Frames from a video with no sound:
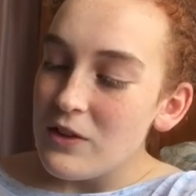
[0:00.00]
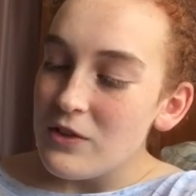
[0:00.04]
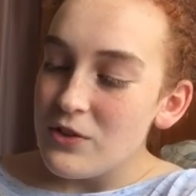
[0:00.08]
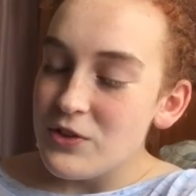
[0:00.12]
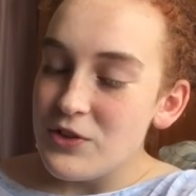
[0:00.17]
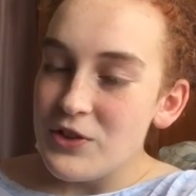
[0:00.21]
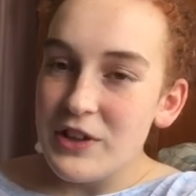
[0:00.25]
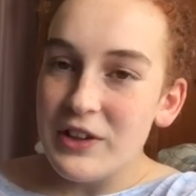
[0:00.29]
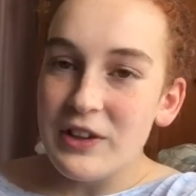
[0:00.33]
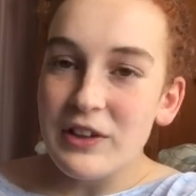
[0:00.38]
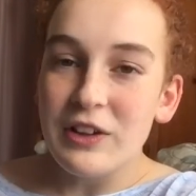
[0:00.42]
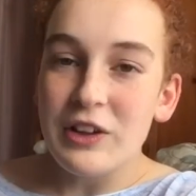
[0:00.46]
So
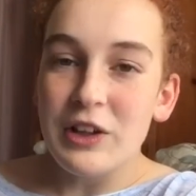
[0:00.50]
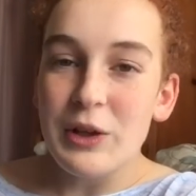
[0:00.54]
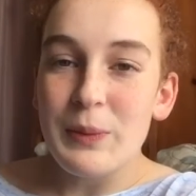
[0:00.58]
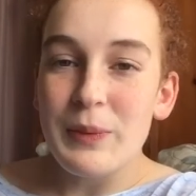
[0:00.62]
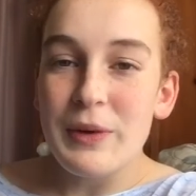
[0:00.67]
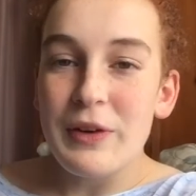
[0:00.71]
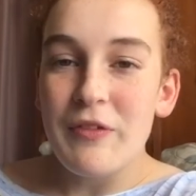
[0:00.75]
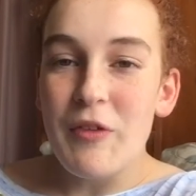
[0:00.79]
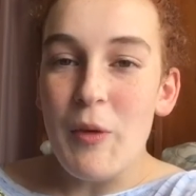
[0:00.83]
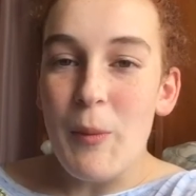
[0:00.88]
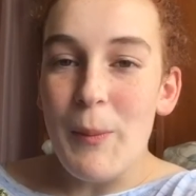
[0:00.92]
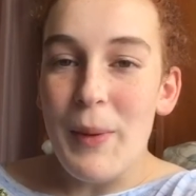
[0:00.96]
it's like a little
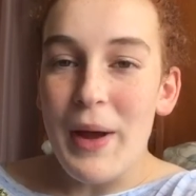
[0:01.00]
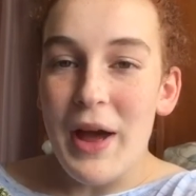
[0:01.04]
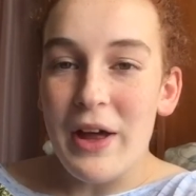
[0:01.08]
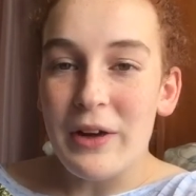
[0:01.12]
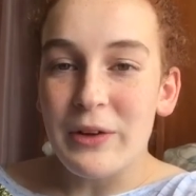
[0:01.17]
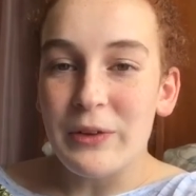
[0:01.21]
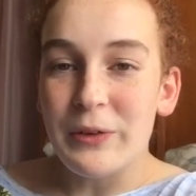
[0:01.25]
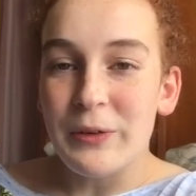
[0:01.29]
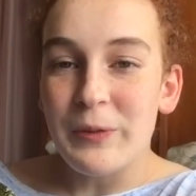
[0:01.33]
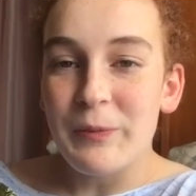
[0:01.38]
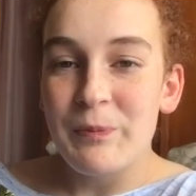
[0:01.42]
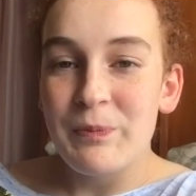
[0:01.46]
bit of a
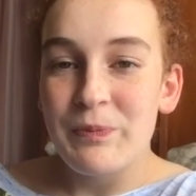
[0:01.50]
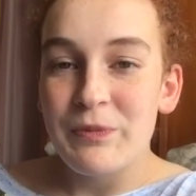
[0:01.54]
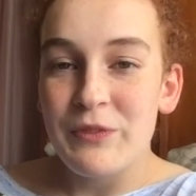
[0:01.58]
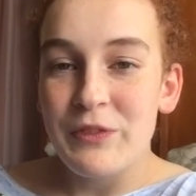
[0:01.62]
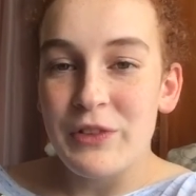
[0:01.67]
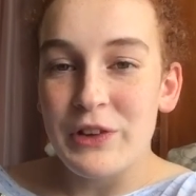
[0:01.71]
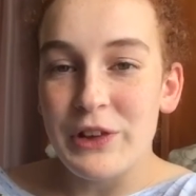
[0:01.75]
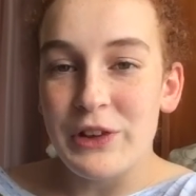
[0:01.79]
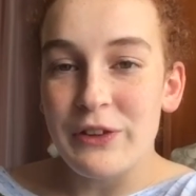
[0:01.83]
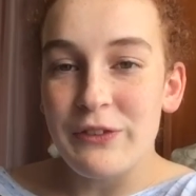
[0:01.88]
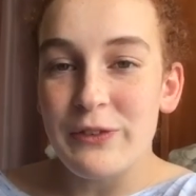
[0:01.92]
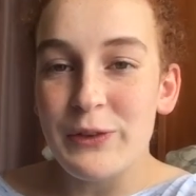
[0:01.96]
battle
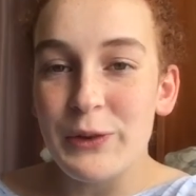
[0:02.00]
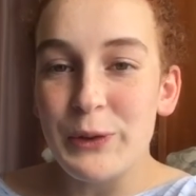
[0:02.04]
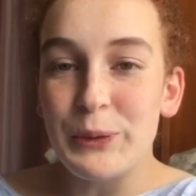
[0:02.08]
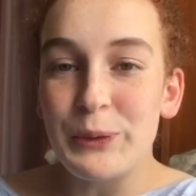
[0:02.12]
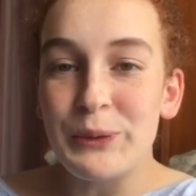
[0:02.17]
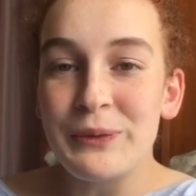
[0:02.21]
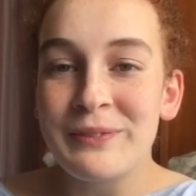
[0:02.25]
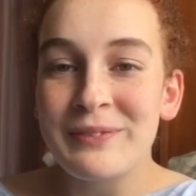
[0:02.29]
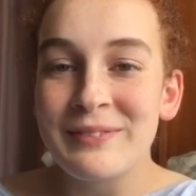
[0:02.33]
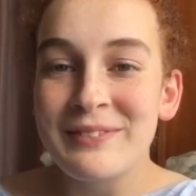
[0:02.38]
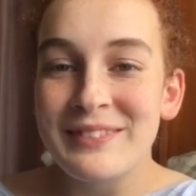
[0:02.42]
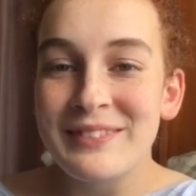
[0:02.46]
for your food.